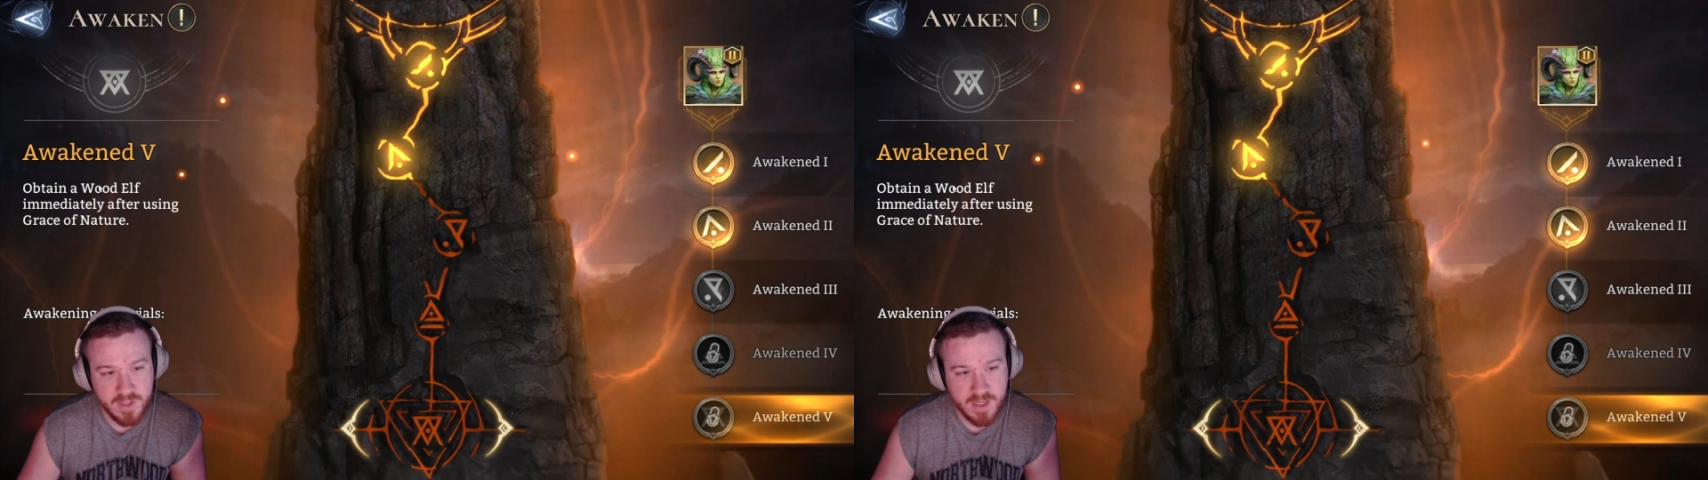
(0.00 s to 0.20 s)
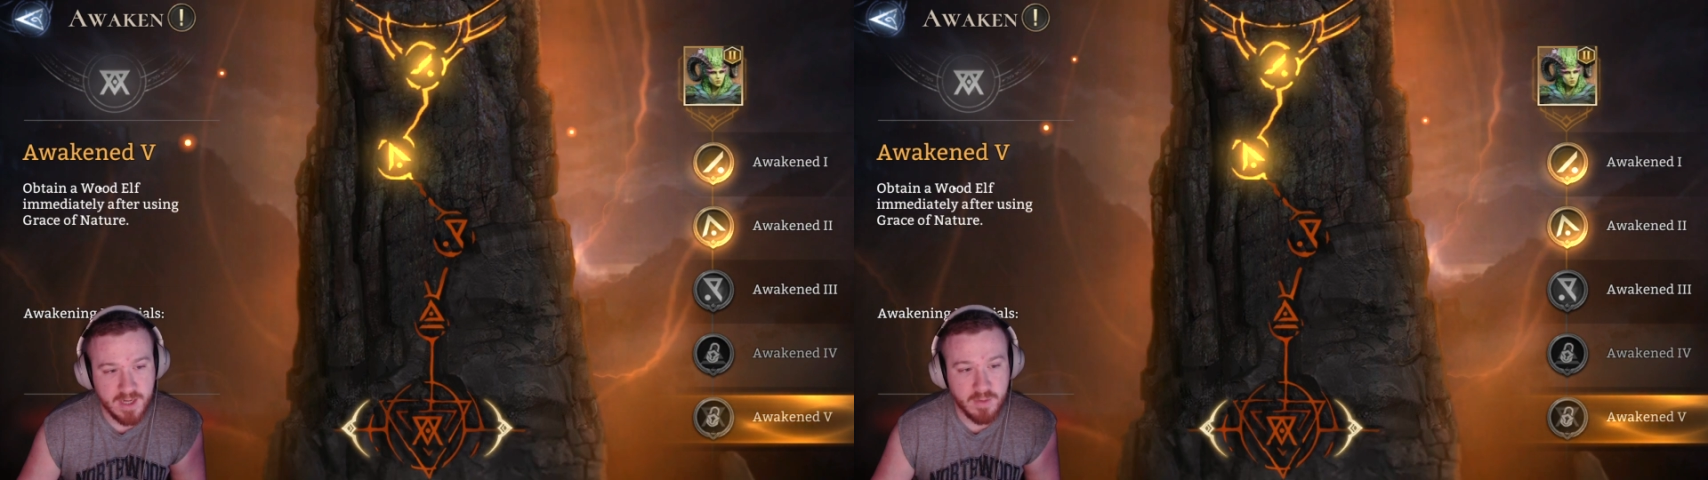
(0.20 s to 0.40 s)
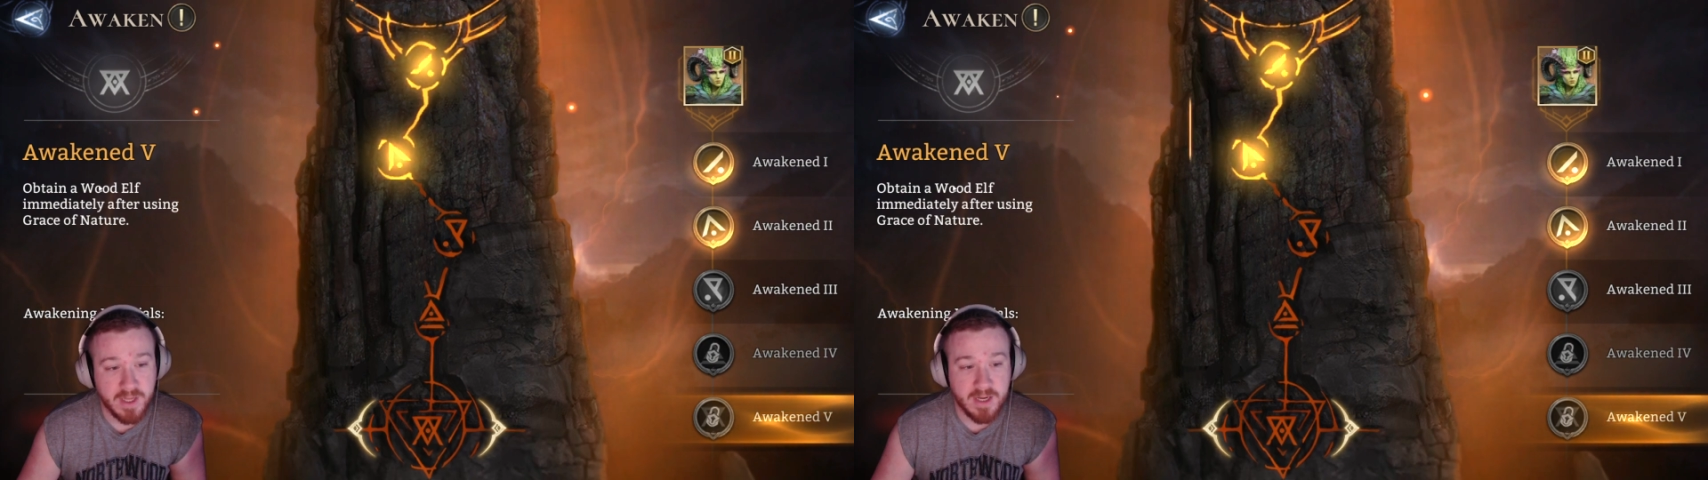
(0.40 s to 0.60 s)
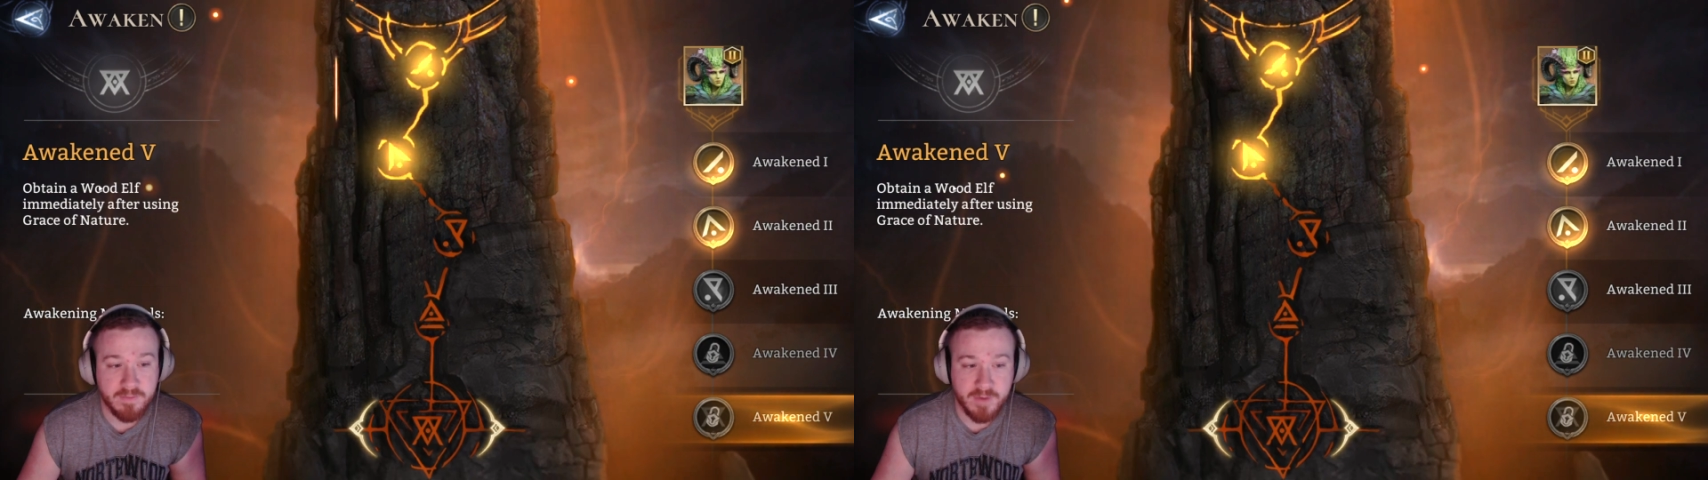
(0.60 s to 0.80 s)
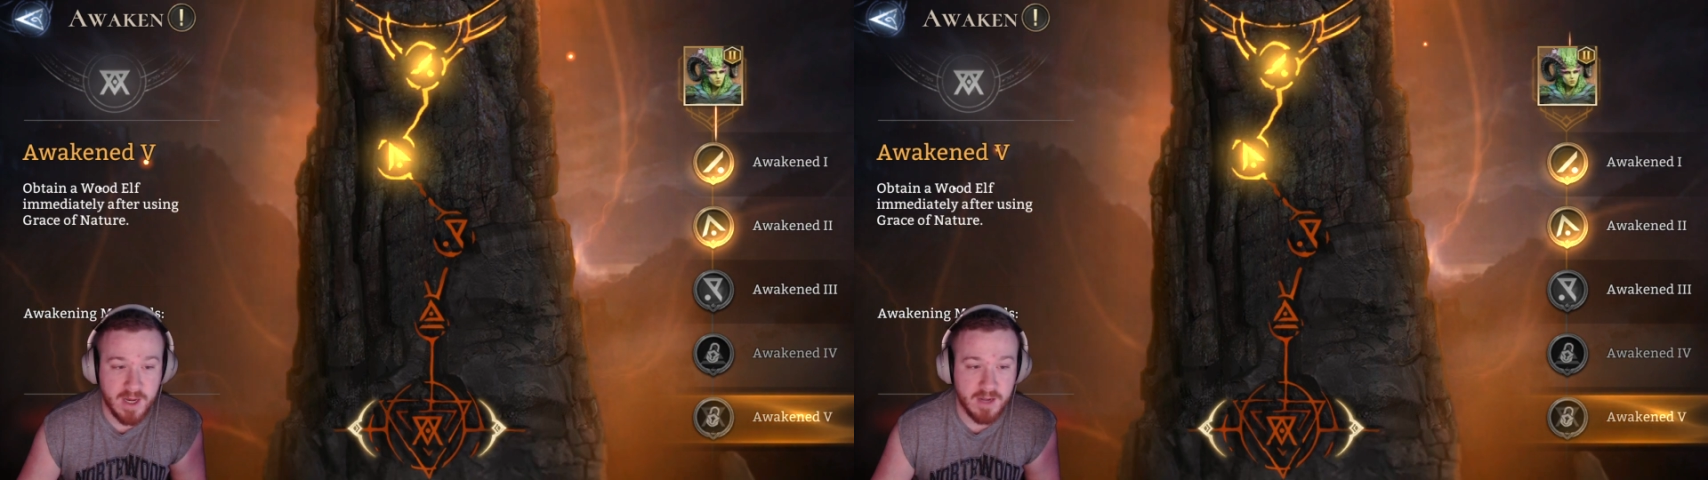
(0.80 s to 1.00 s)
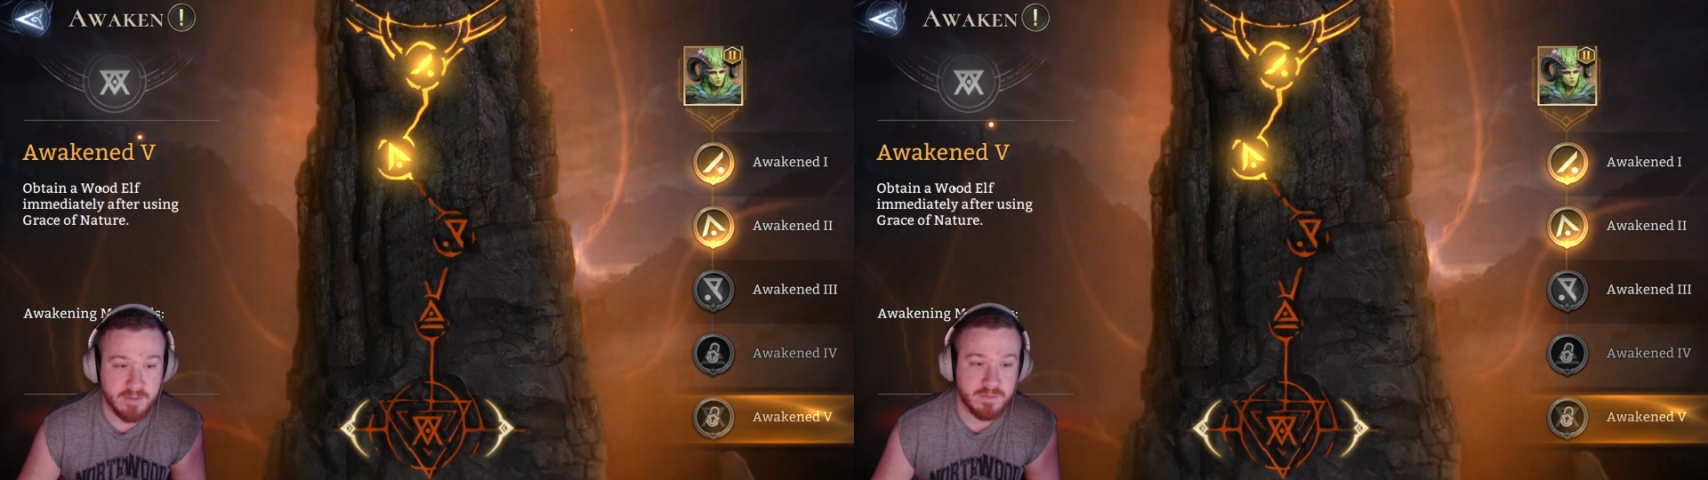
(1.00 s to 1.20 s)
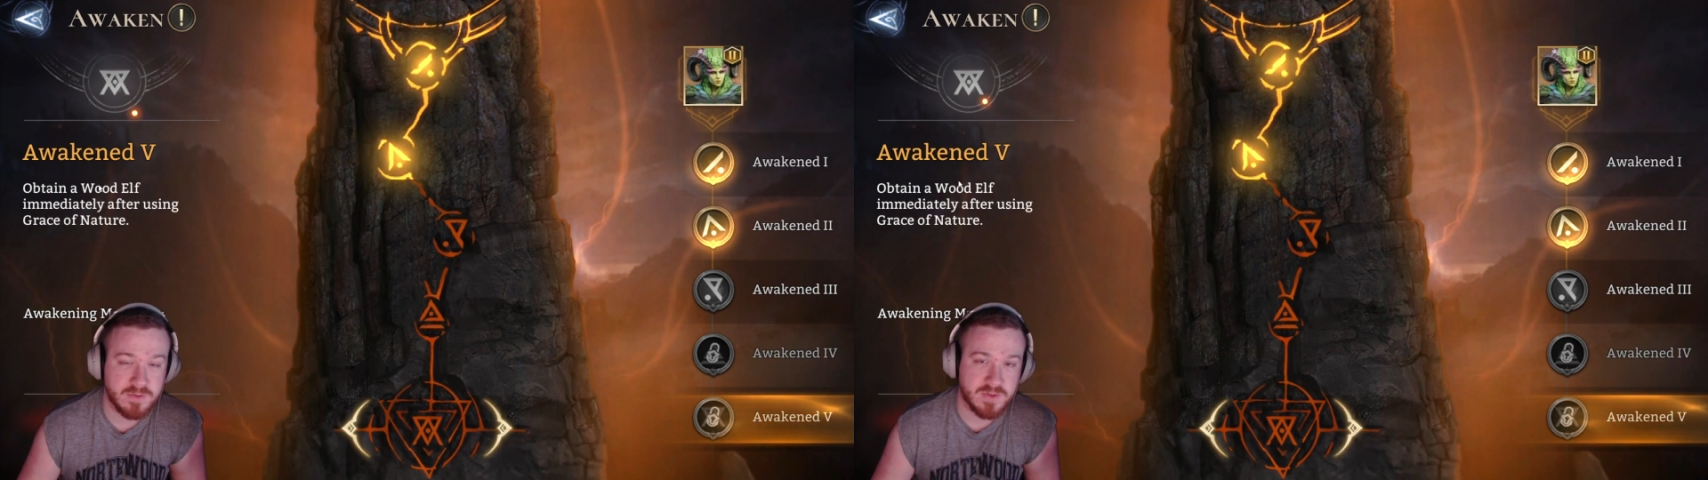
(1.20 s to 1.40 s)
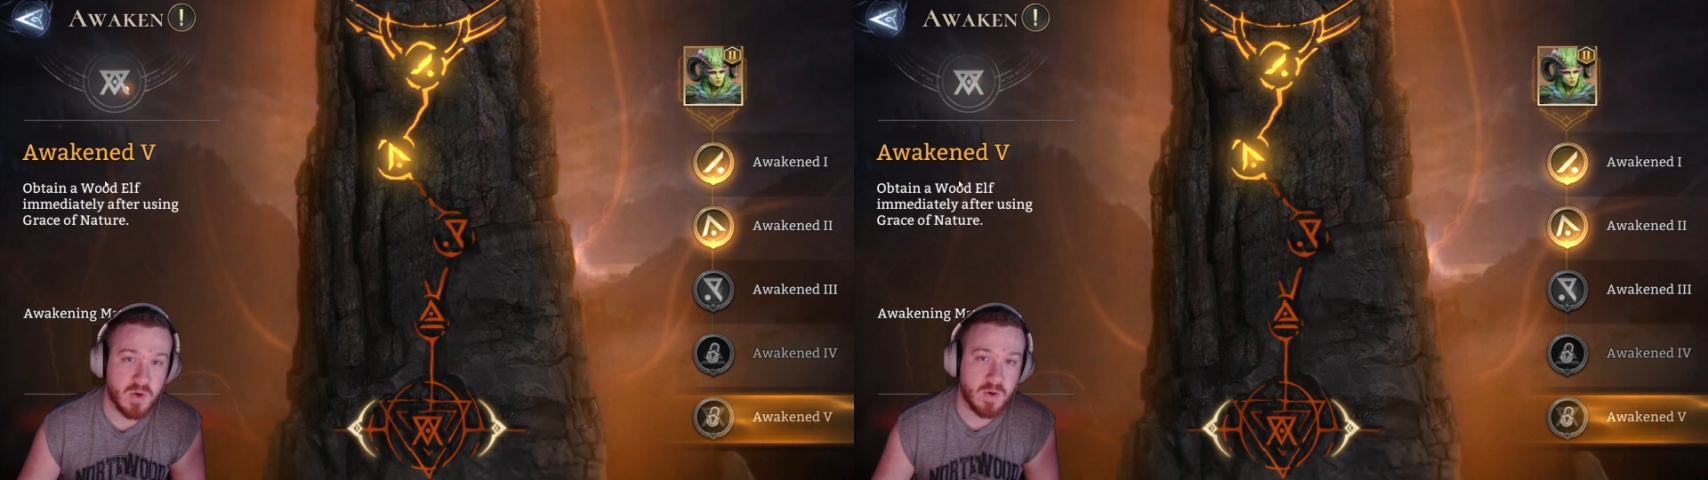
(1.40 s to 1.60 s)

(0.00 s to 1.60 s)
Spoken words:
And Awakening 5. So